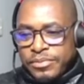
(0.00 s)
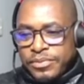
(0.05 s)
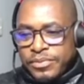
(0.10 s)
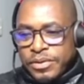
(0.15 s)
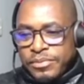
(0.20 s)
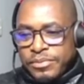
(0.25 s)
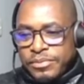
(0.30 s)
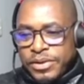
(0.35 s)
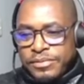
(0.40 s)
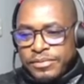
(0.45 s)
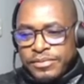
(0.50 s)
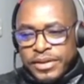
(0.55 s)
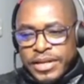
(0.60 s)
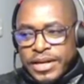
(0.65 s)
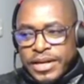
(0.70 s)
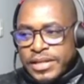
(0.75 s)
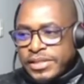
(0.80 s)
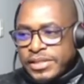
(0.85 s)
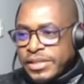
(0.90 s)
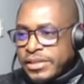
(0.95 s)
the
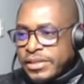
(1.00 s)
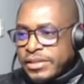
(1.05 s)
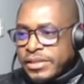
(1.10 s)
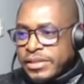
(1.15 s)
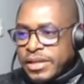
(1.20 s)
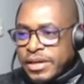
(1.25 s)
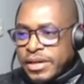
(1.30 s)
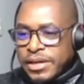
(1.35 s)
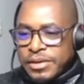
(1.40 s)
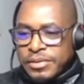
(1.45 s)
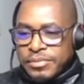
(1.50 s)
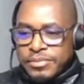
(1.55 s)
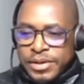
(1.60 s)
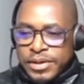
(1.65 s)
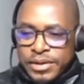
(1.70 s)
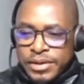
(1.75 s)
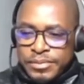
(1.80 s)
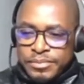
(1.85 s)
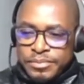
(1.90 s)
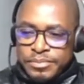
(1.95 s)
Federation's
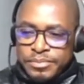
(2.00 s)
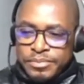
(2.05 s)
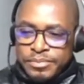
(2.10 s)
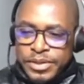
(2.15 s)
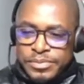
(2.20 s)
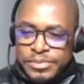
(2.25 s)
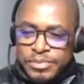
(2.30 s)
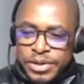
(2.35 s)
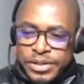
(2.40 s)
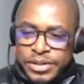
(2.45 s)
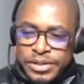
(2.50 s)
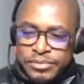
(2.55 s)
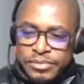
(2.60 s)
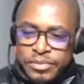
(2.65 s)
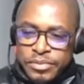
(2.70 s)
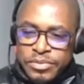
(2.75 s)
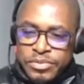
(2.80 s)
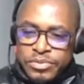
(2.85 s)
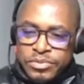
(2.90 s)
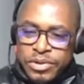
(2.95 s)
perspective, we
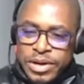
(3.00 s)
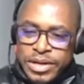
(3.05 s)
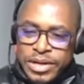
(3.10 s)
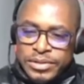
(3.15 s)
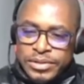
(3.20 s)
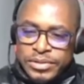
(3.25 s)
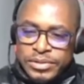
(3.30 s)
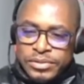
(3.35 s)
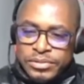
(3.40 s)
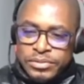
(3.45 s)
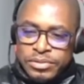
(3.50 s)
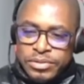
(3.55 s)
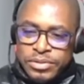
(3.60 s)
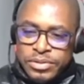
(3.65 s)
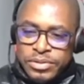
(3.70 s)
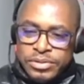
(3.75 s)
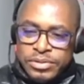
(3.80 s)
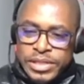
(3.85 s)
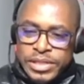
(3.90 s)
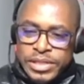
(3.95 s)
would want to also
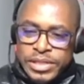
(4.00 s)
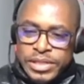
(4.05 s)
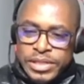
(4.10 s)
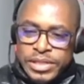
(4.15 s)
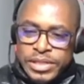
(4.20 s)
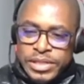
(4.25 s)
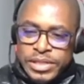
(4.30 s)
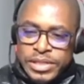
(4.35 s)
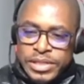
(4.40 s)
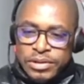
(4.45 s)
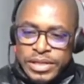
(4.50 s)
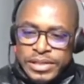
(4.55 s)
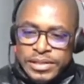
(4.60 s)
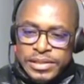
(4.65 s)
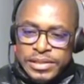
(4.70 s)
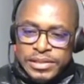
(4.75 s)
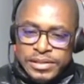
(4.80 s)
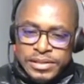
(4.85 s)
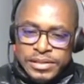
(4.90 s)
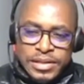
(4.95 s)
send our
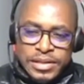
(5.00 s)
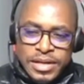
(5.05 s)
condolences